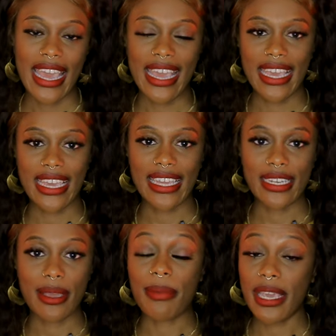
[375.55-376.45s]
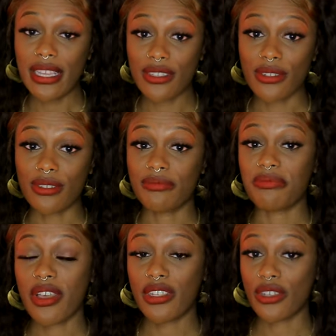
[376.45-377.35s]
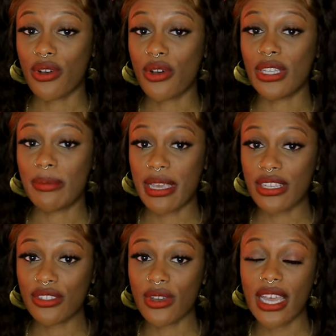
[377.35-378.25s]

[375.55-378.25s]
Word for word: And basil, also holy basil,